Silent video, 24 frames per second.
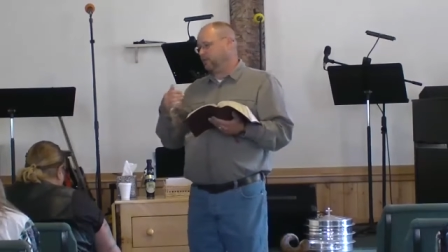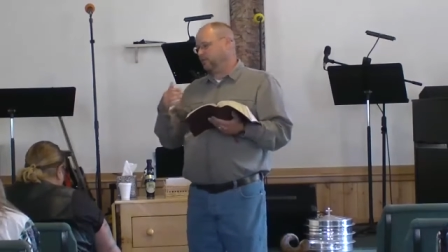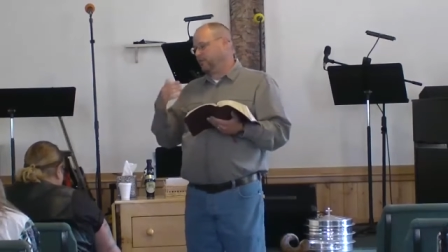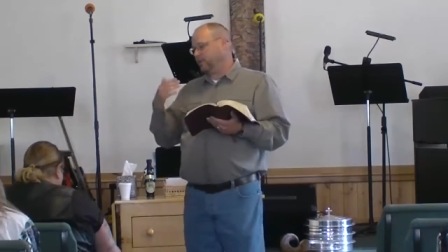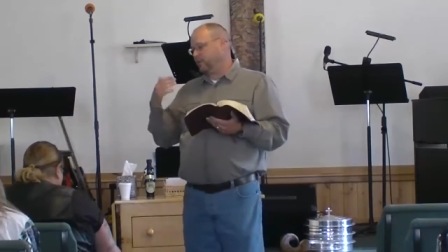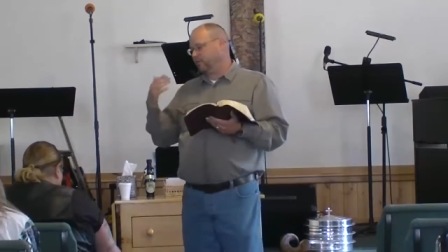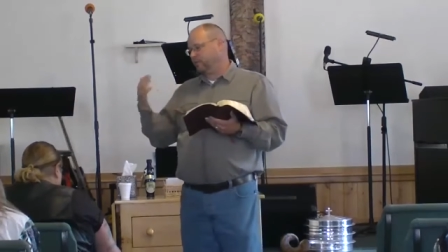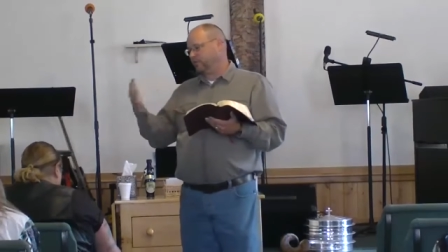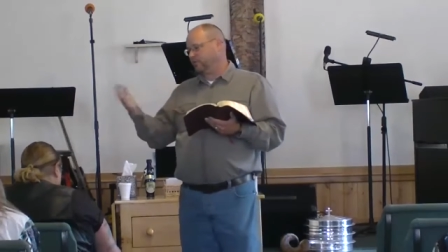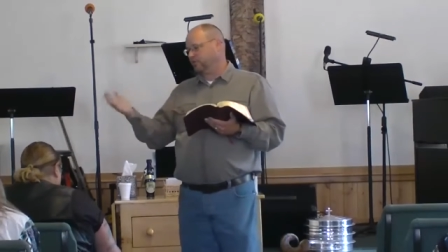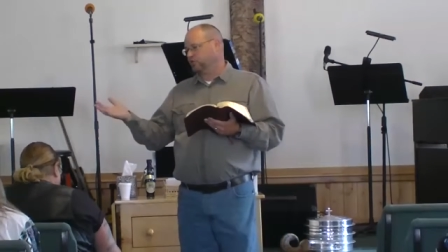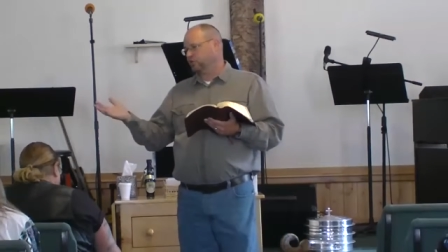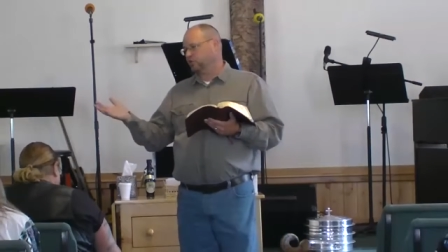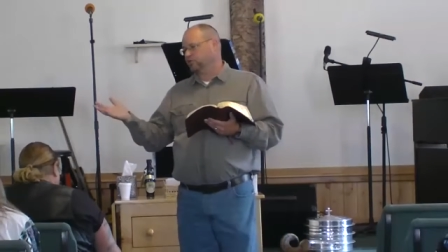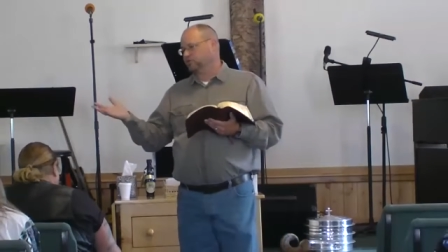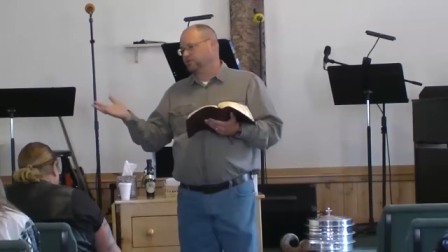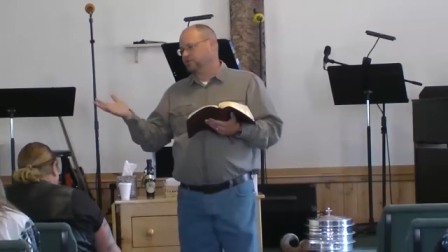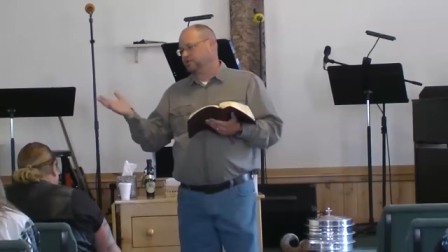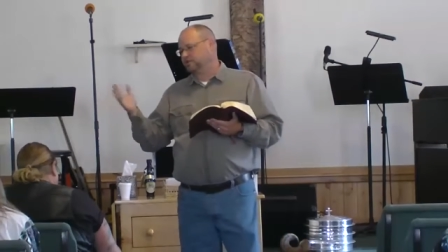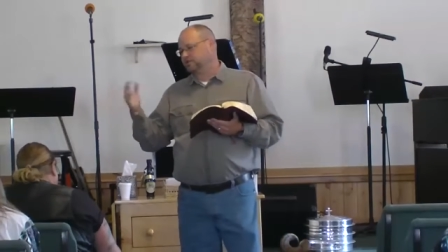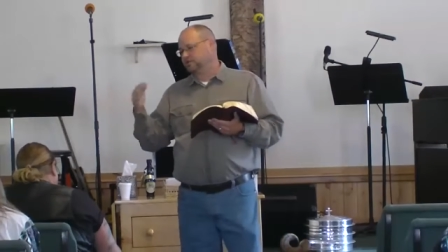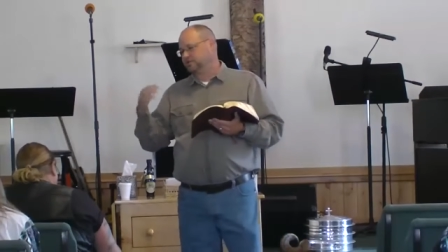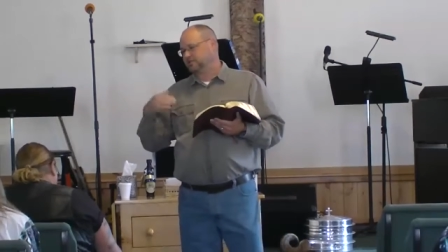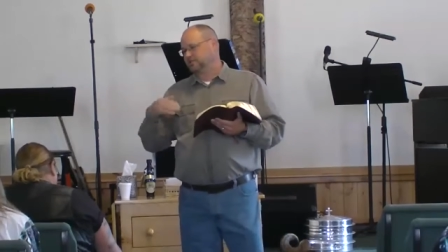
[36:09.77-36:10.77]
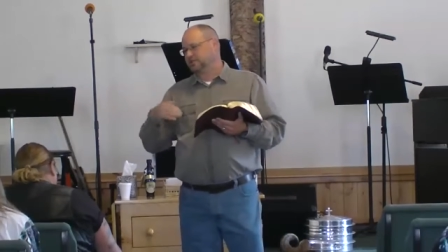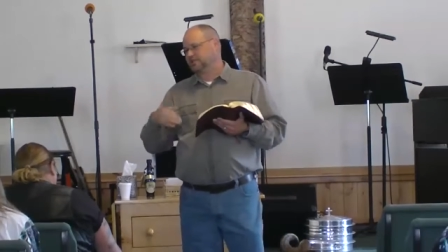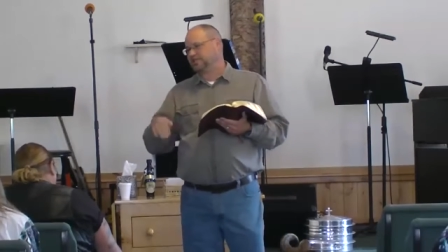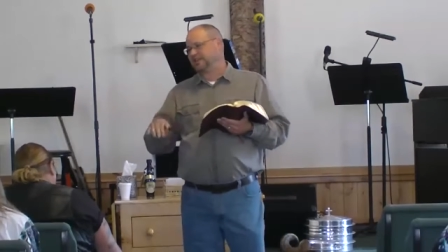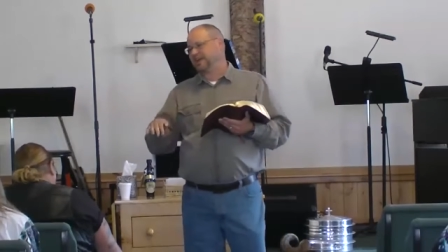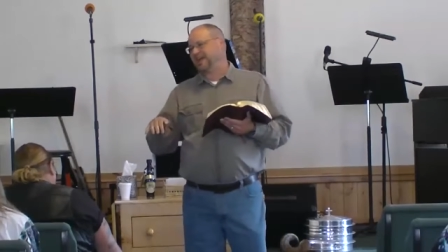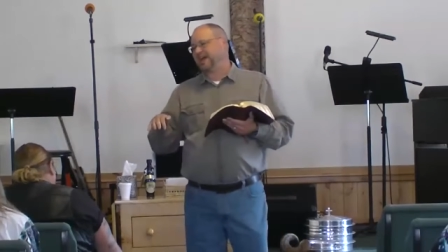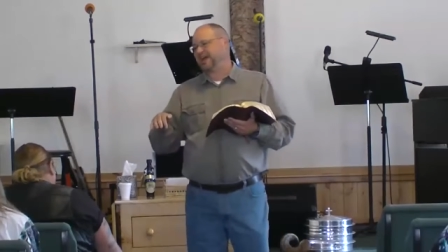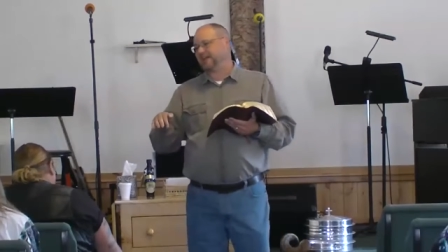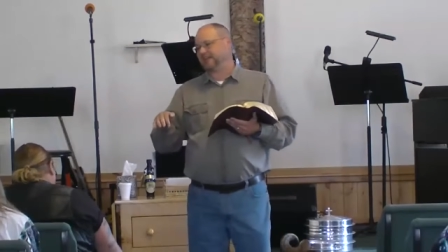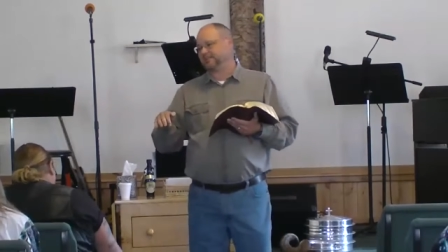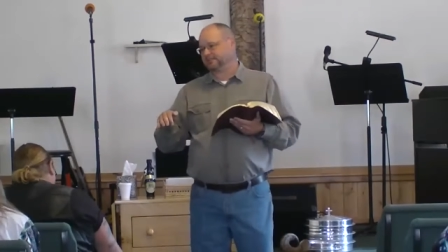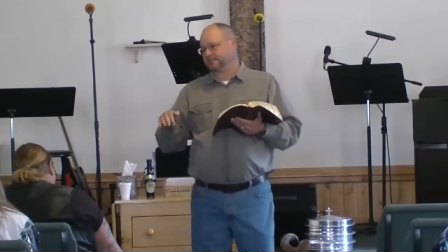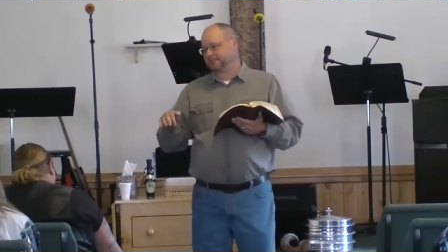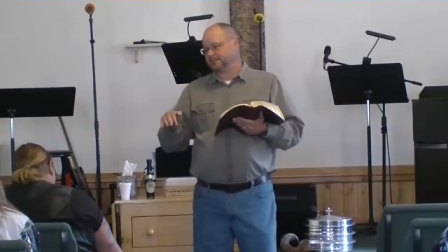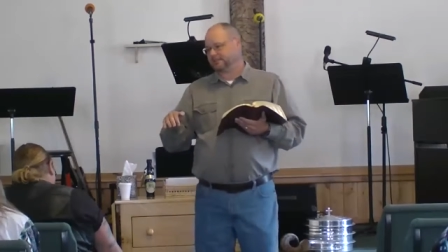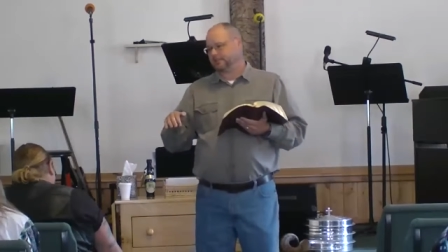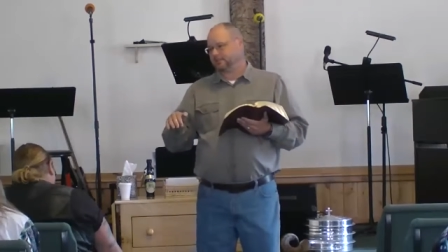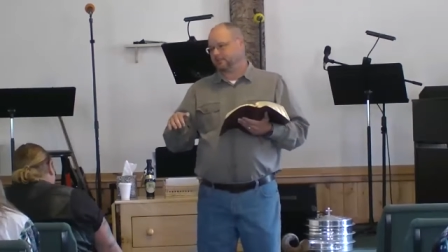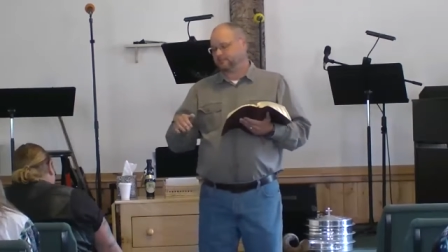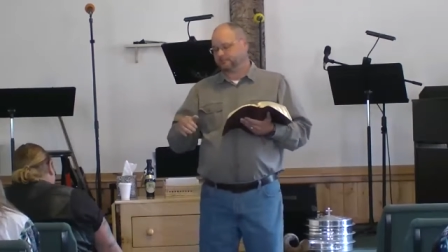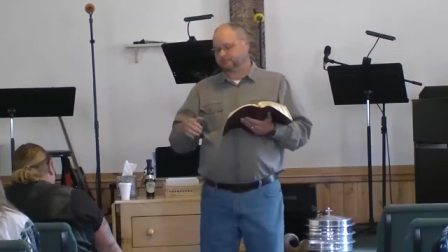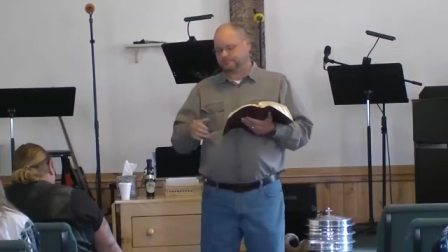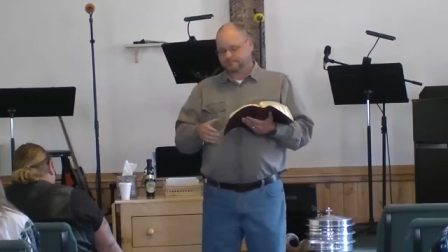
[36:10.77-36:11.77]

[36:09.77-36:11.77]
Remember I told you this is a test.